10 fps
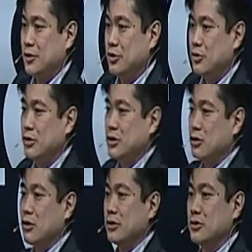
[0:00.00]
You couldn't
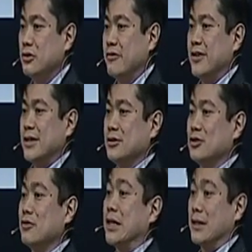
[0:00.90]
talk to your fans
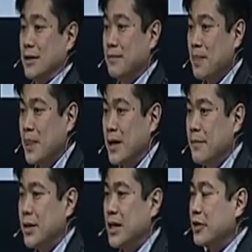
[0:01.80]
directly.
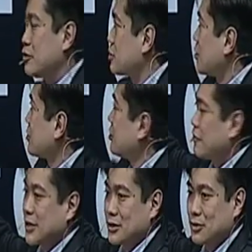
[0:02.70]
But now you can talk to your
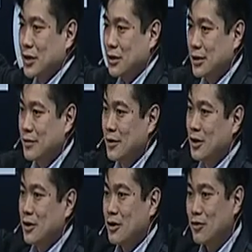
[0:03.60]
fans directly.
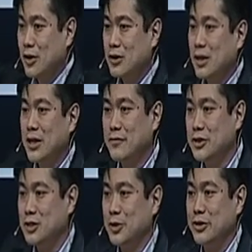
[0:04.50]
There aren't a lot of
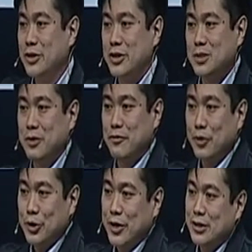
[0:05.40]
intermediaries. Before,
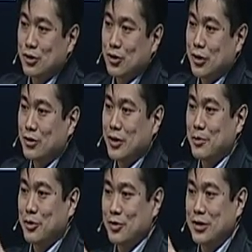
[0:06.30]
you had to talk to them
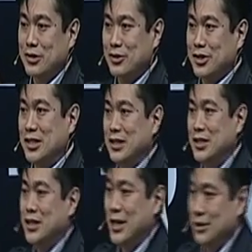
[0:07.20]
through this little
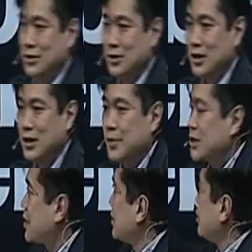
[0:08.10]
CD case. But
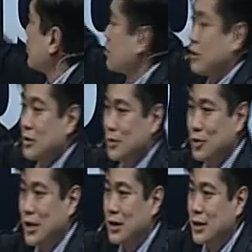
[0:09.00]
suddenly, you can talk to them
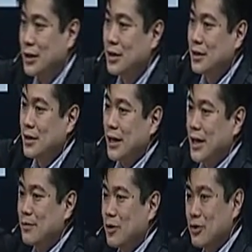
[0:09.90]
directly.
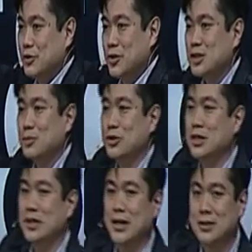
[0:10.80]
And through this
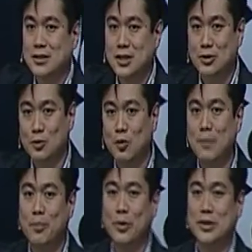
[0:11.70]
merchandise, they sold
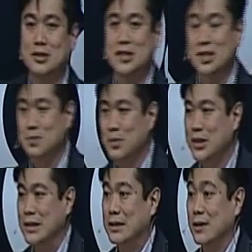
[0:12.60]
$1.6
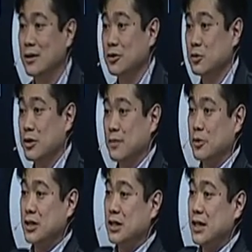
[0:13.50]
million worth of
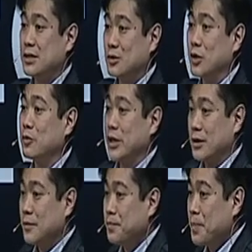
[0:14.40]
merchandise in 1 week.
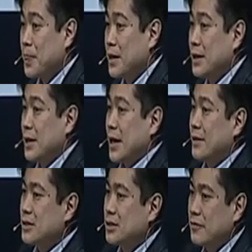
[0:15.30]
And
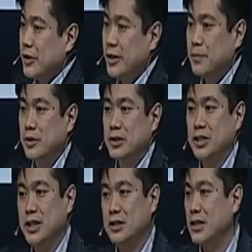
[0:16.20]
this is a very important change.